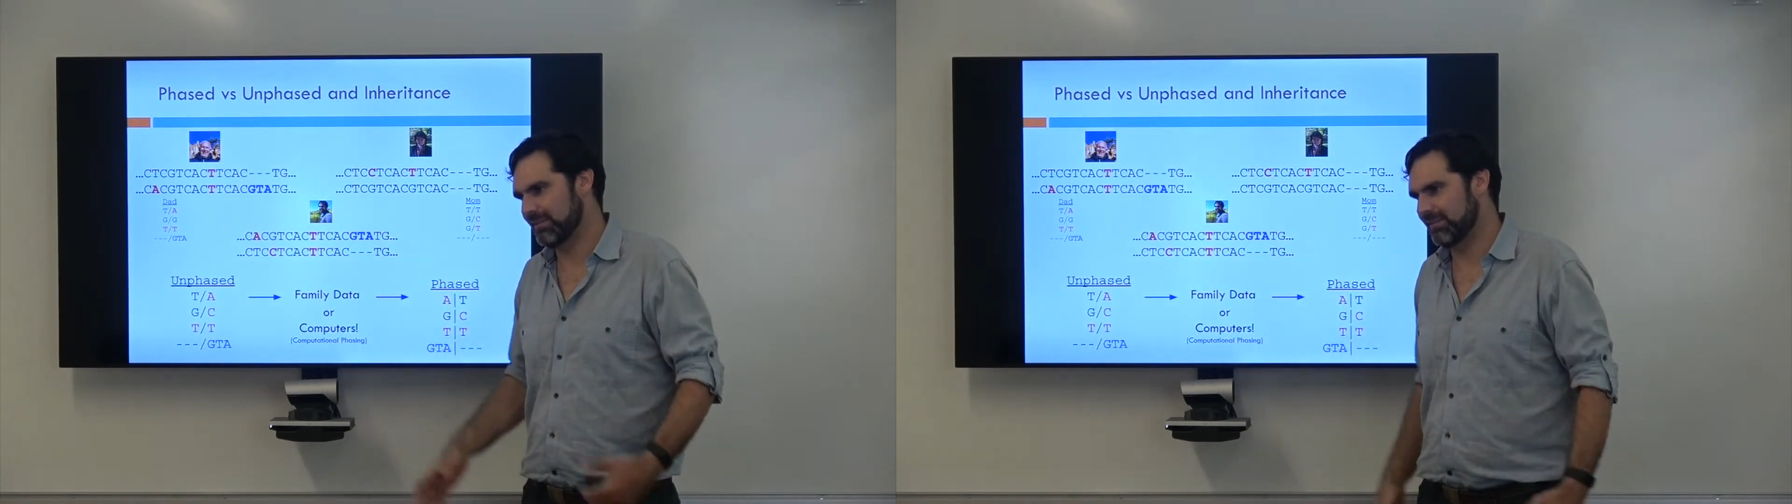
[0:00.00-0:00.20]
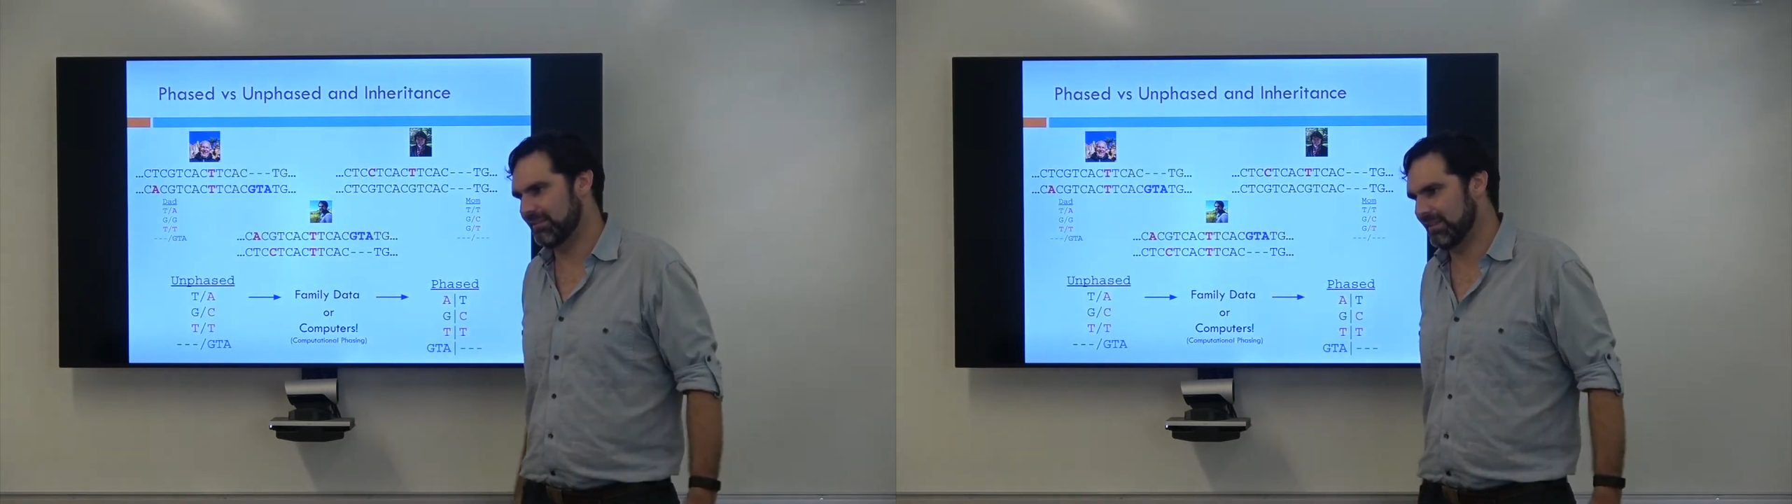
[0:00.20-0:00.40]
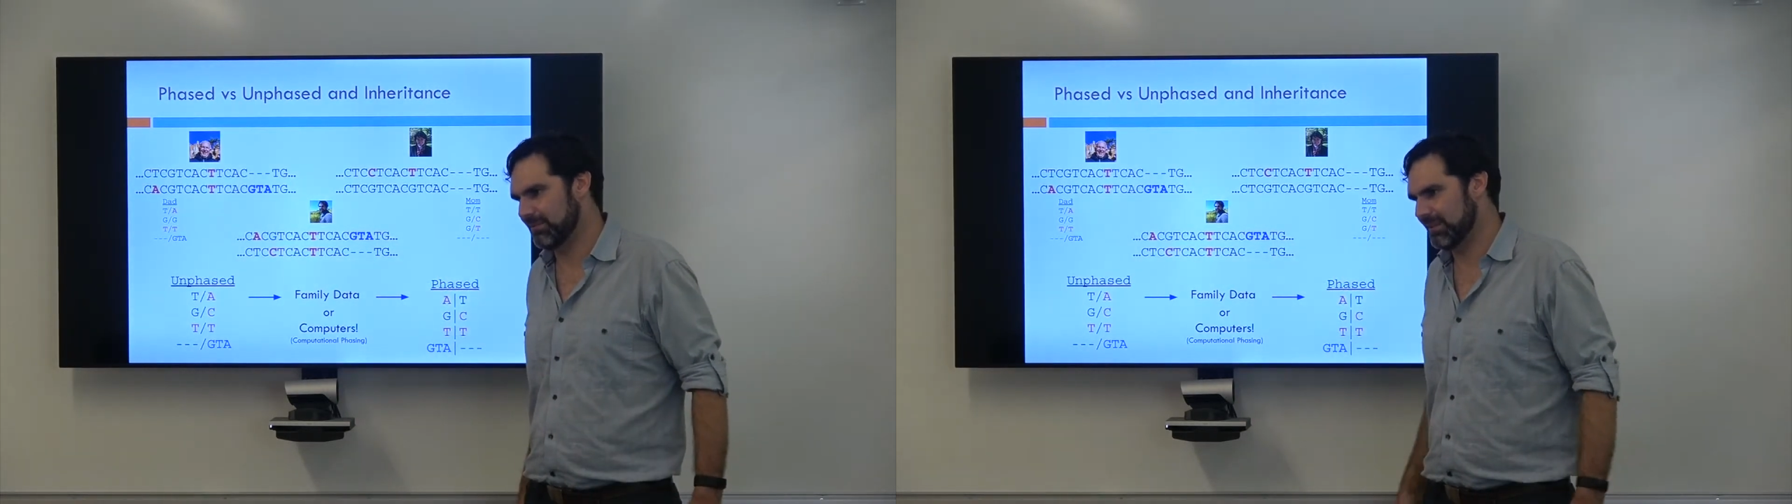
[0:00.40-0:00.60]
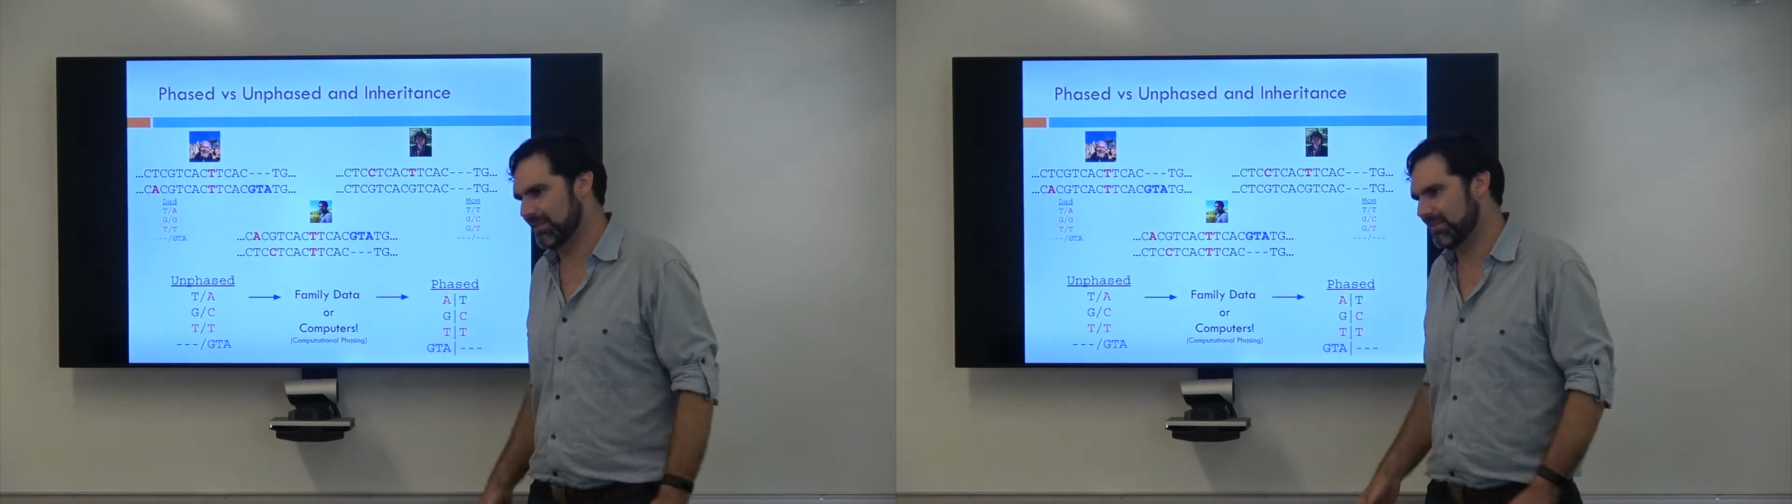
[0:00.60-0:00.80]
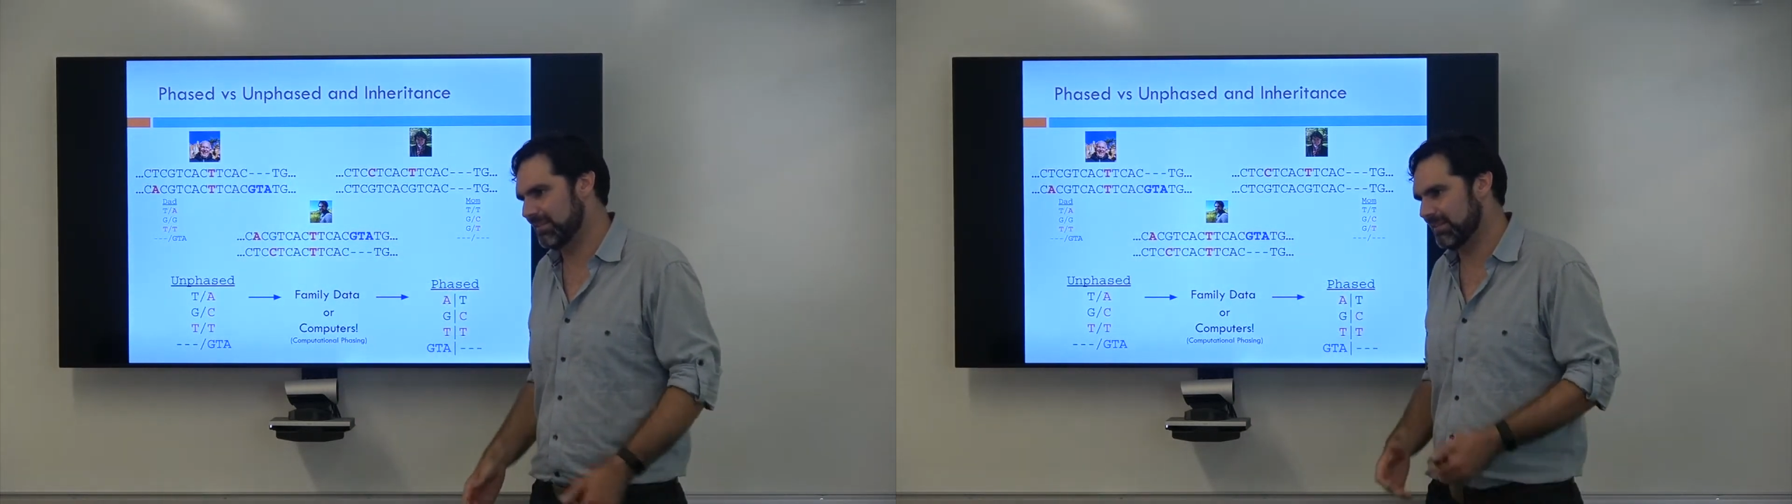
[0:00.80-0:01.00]

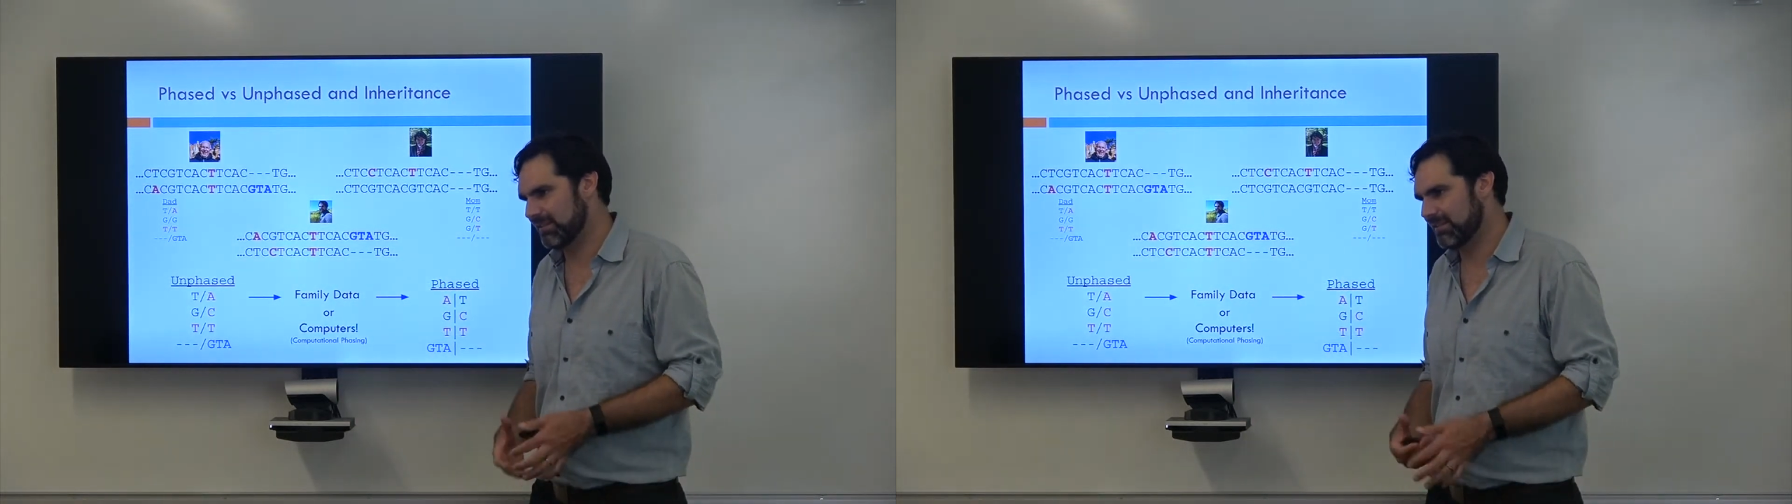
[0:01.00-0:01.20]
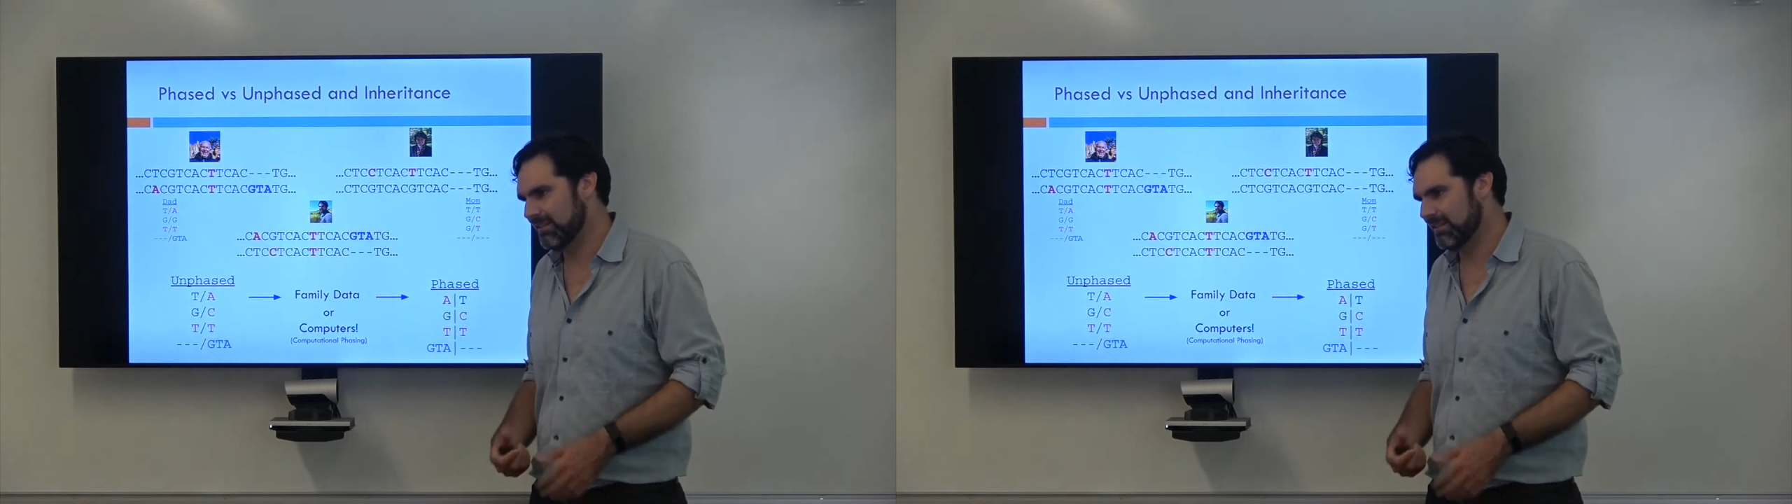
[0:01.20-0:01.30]
sequence